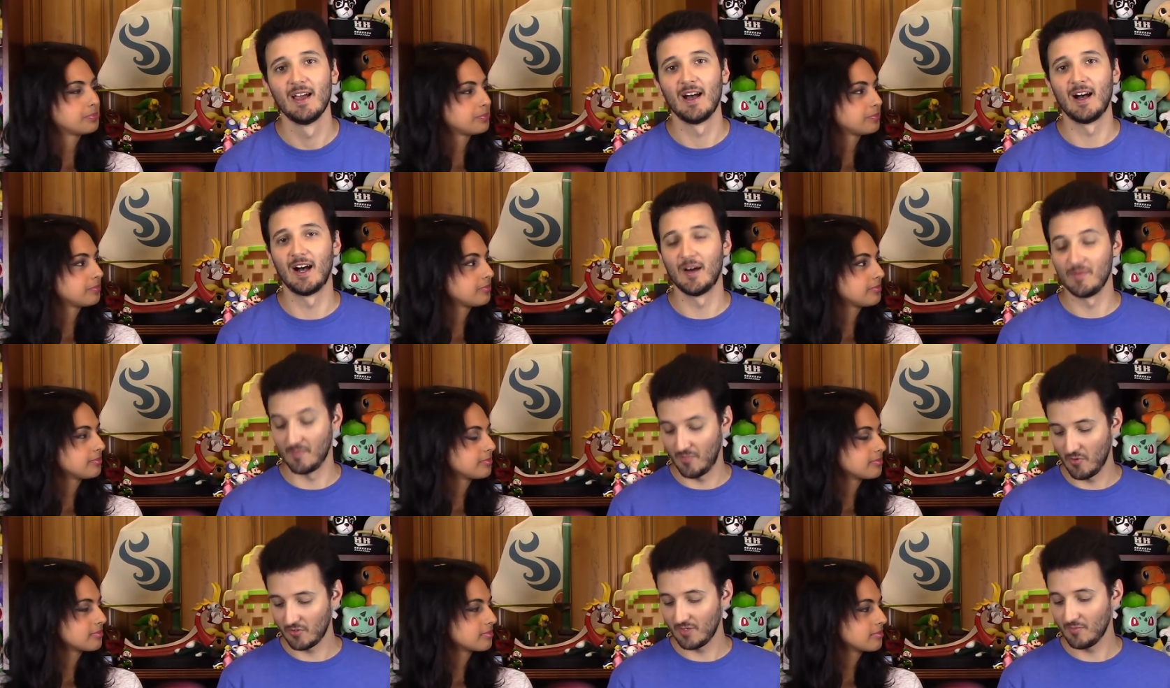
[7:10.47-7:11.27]
Speaker 1: Um,
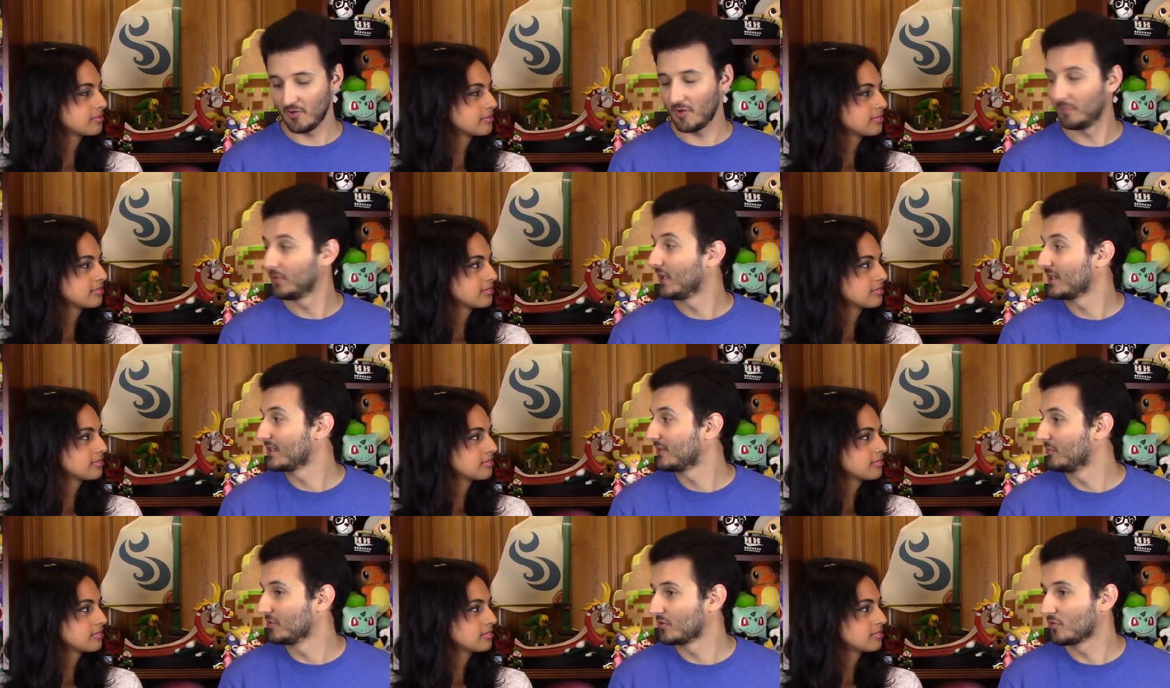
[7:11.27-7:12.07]
the Pokeball
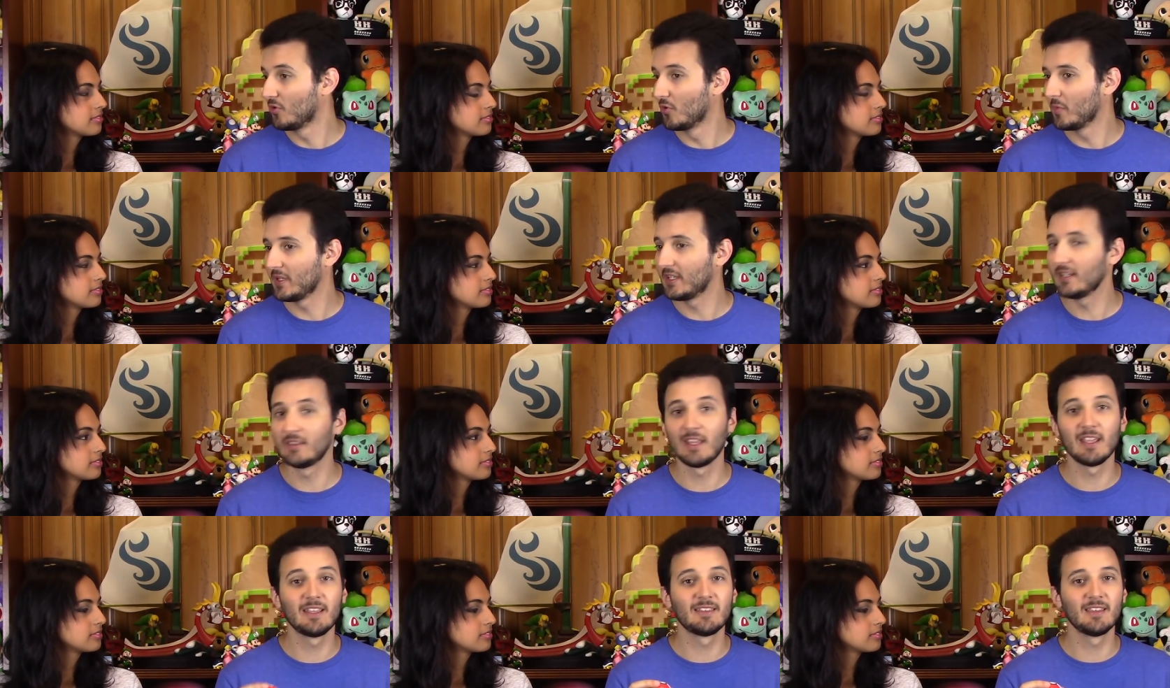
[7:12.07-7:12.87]
Plus was cool. We
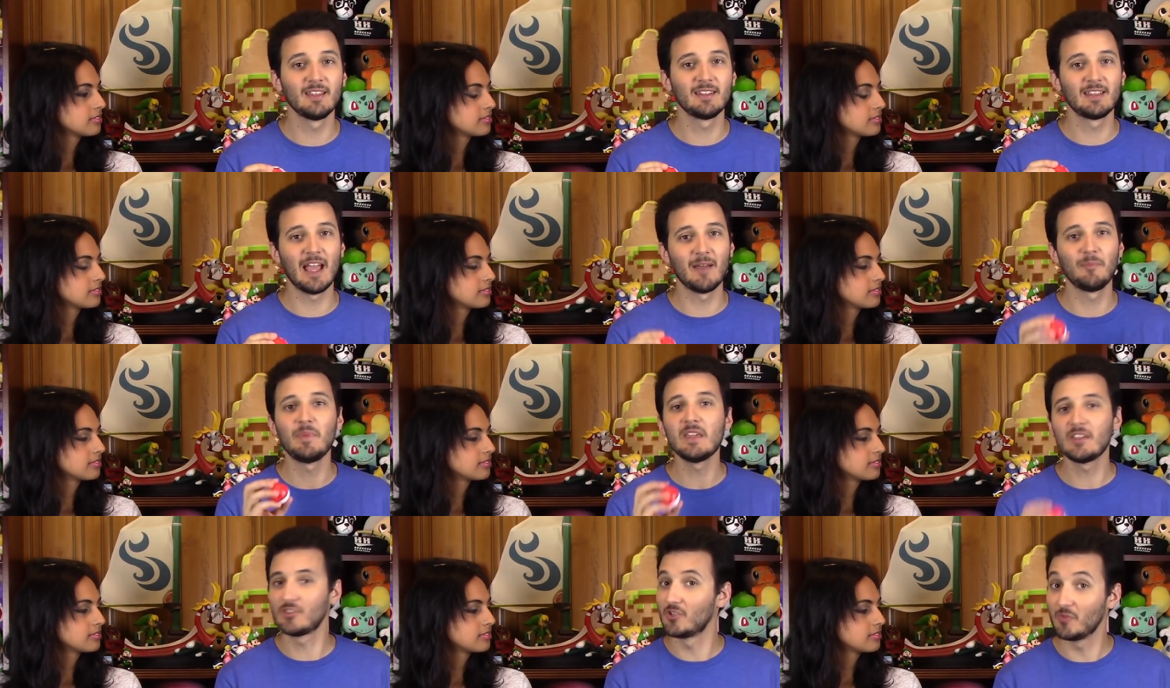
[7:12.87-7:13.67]
did they did have
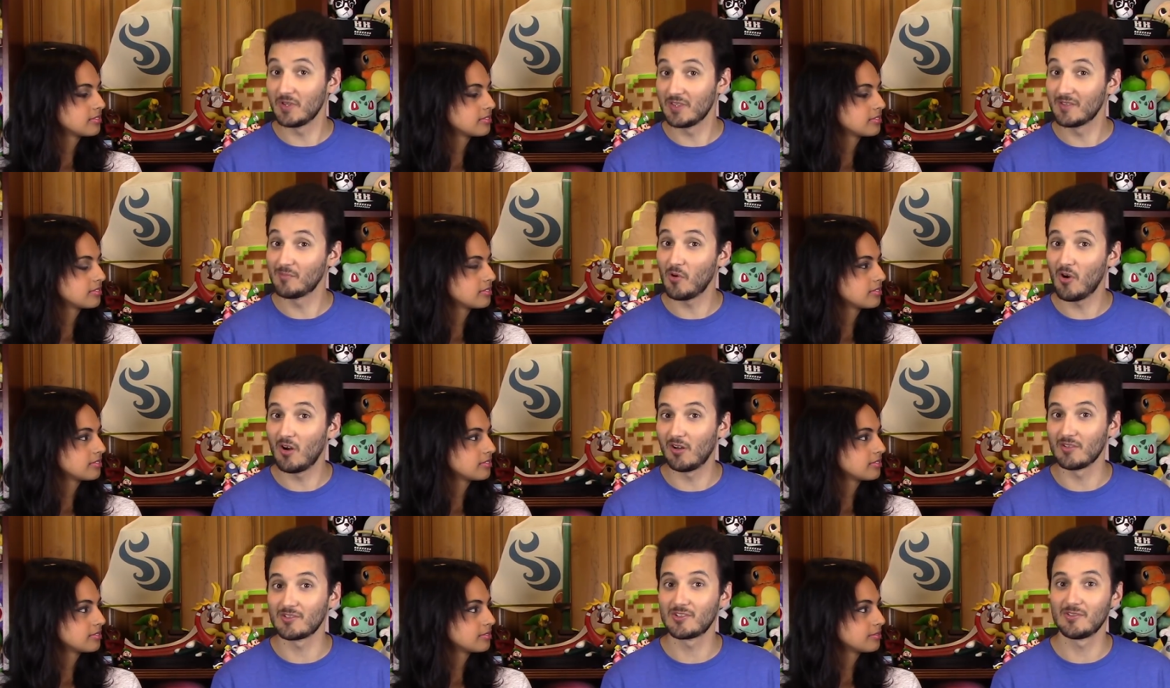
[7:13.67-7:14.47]
Pikachu in the
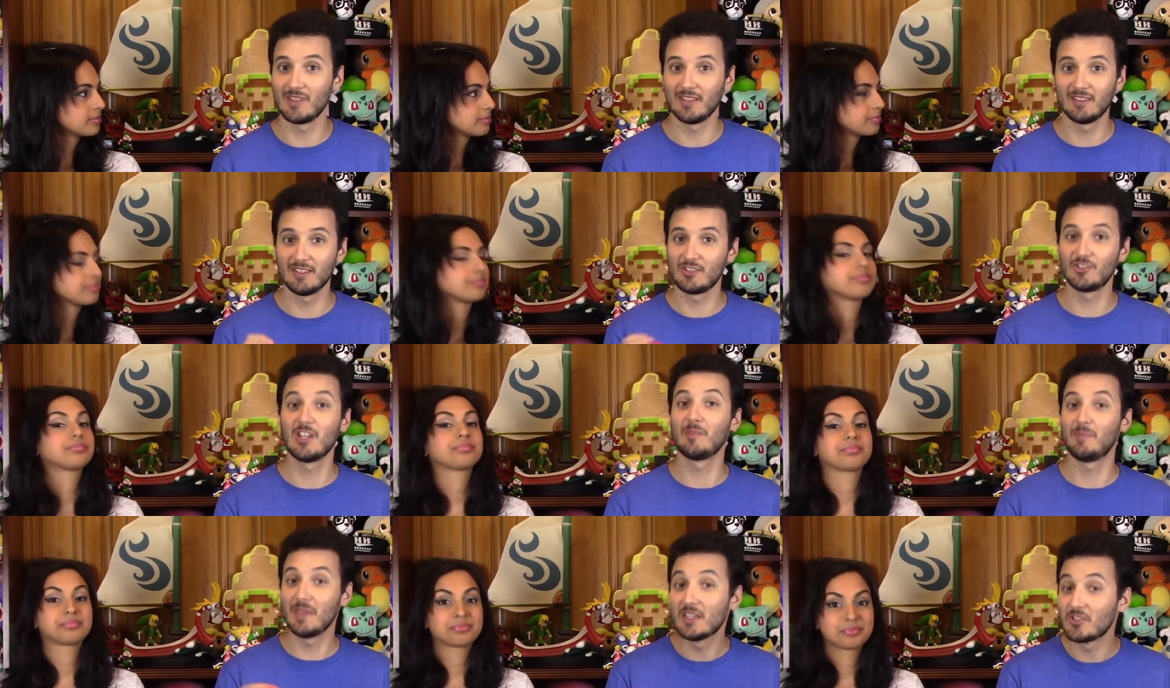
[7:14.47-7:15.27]
ball, so they did
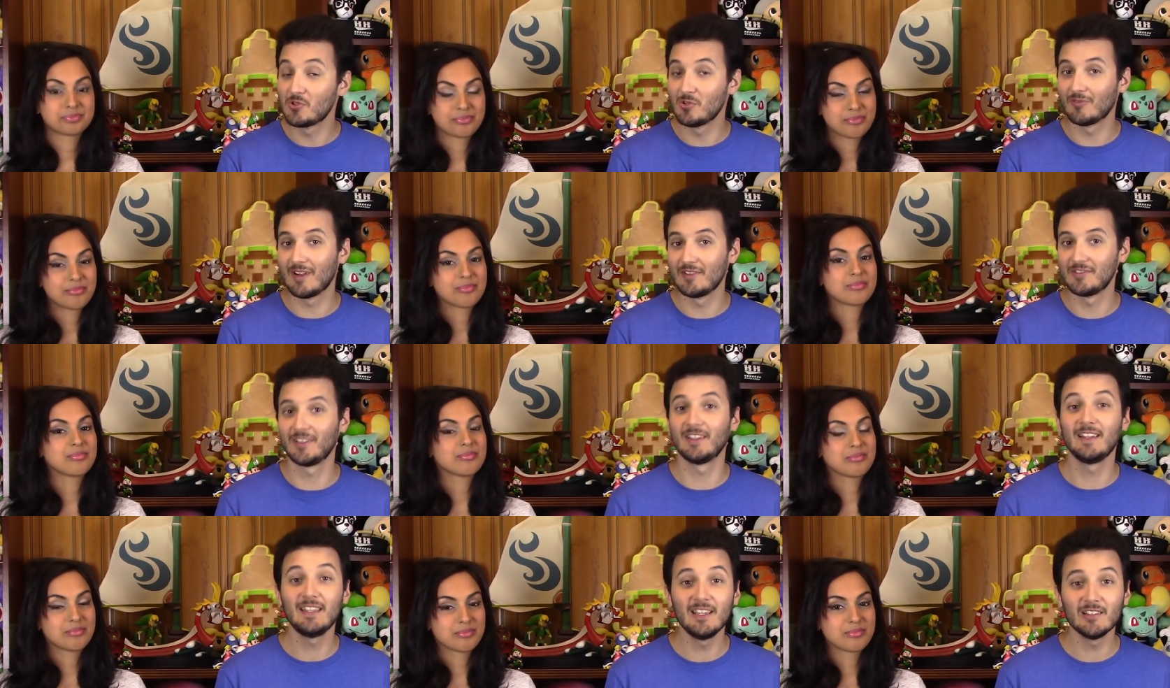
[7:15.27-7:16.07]
shake Pikachu around so
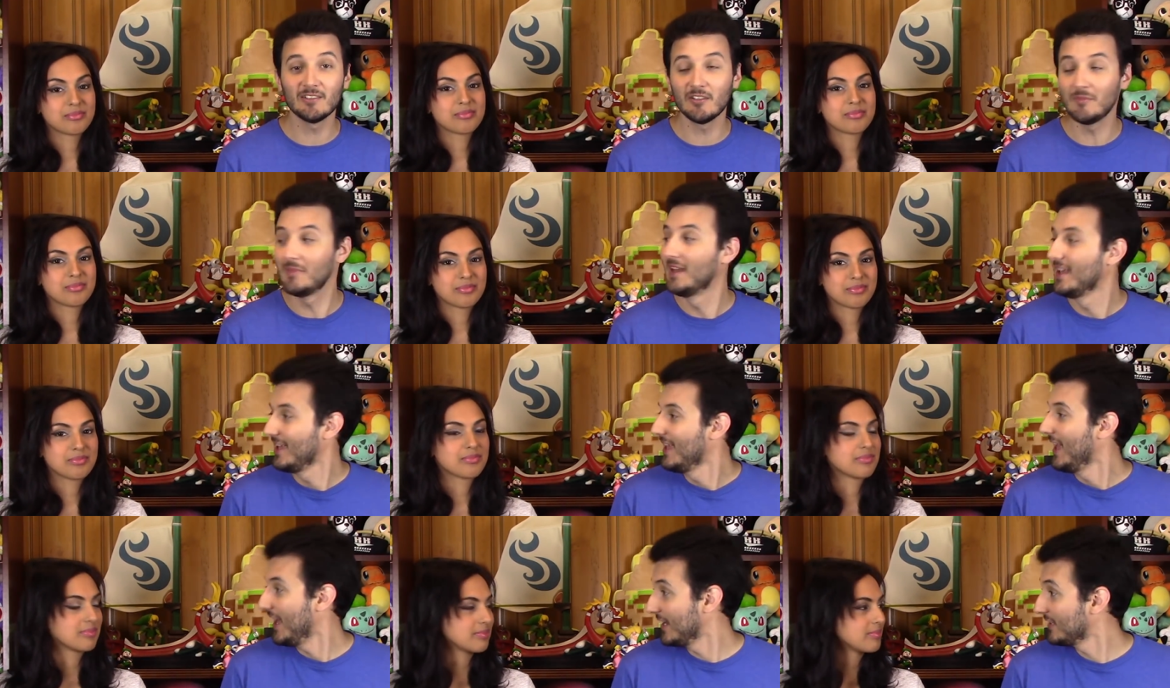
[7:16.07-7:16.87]
you could hear him,
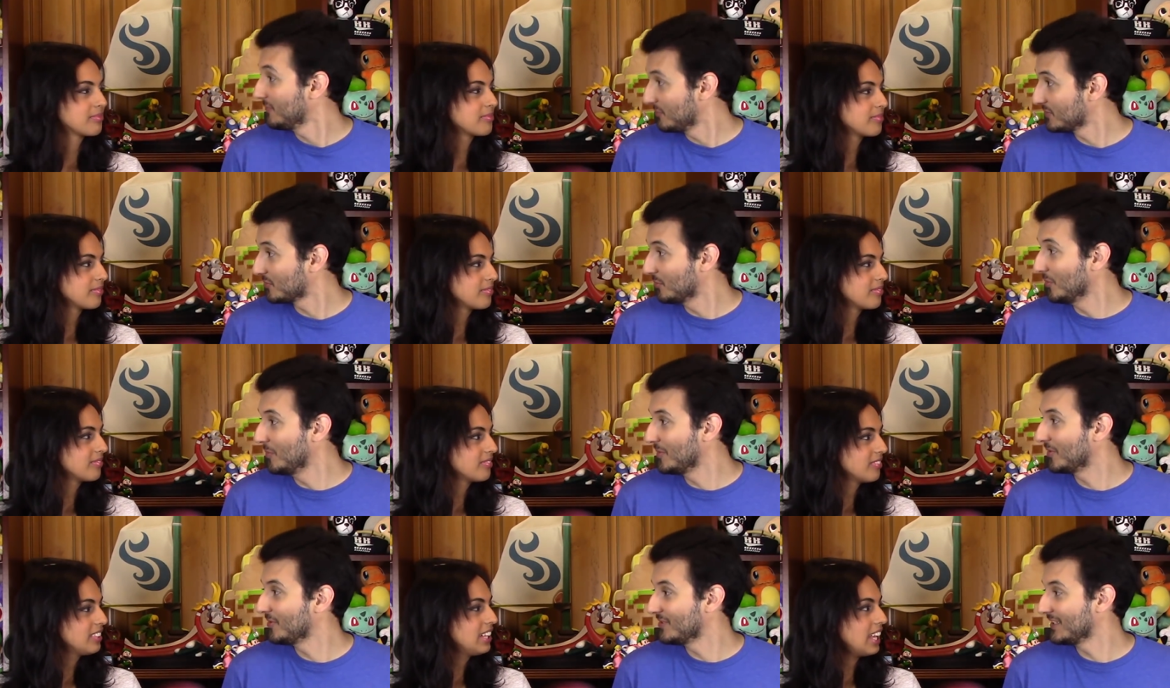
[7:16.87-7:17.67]
and it was cool
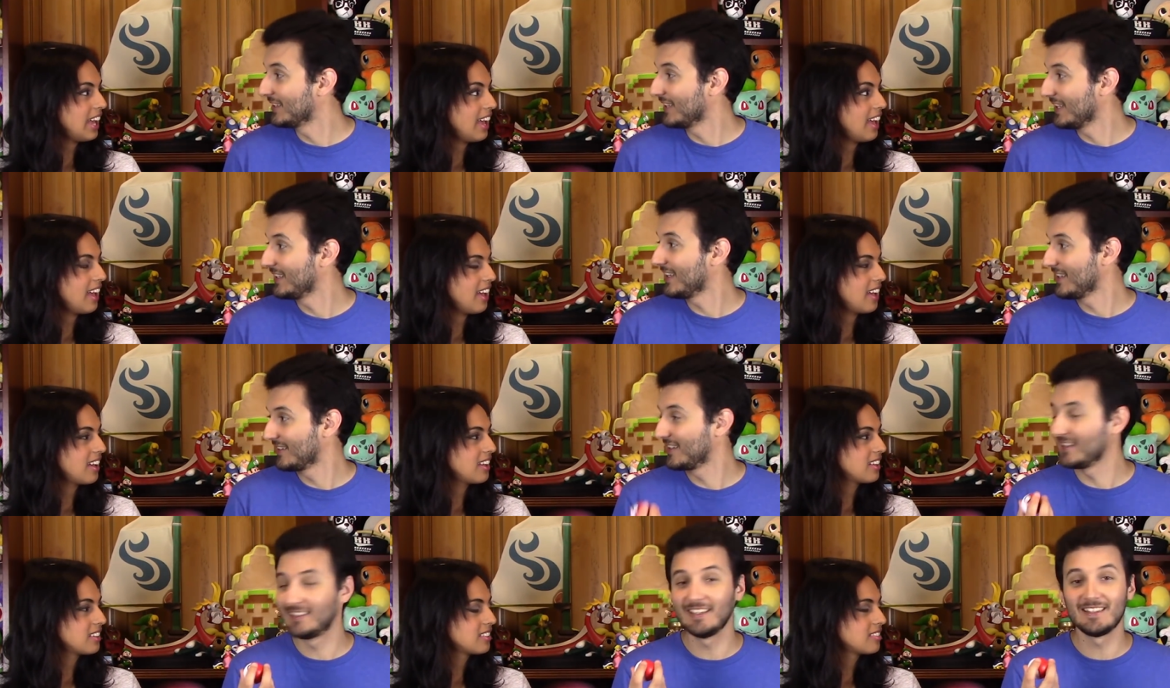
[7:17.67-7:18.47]
because yeah. it, it,
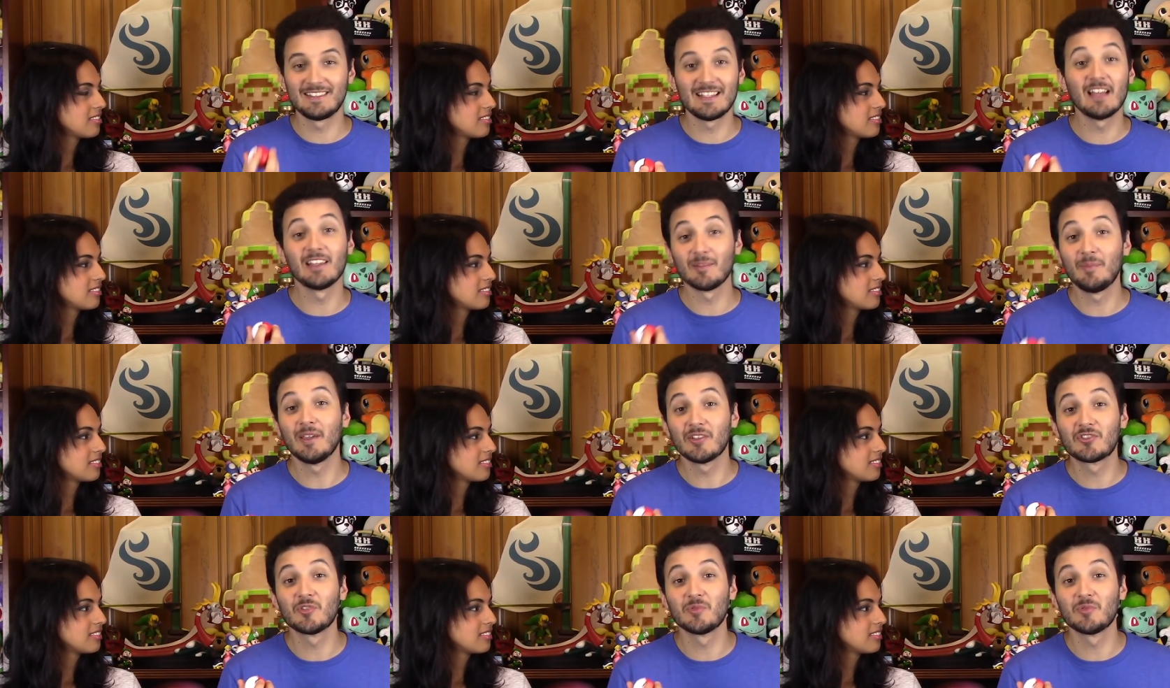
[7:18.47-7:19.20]
it, it, did sound like Pikachu